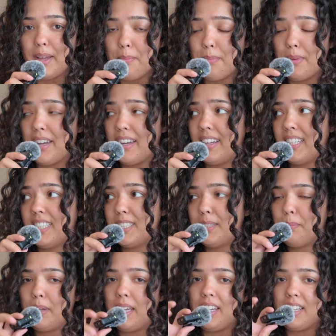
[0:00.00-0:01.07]
I might
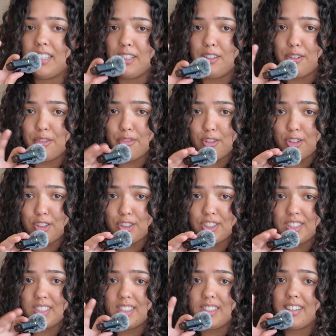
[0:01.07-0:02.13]
make dinner
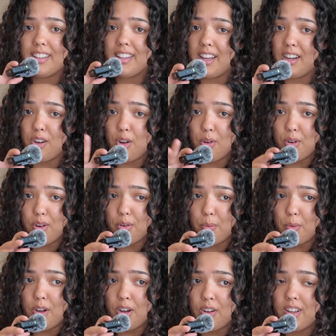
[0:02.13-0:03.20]
first, then go on a
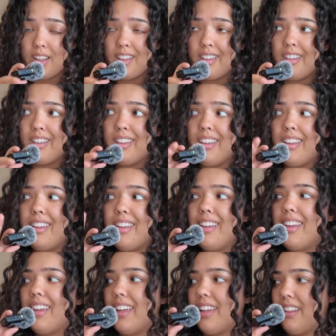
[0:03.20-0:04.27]
walk,
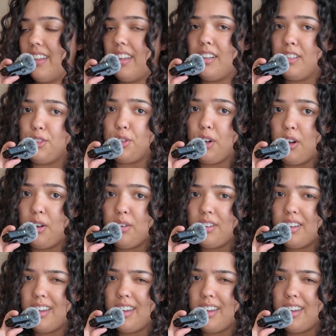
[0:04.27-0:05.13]
and then draw.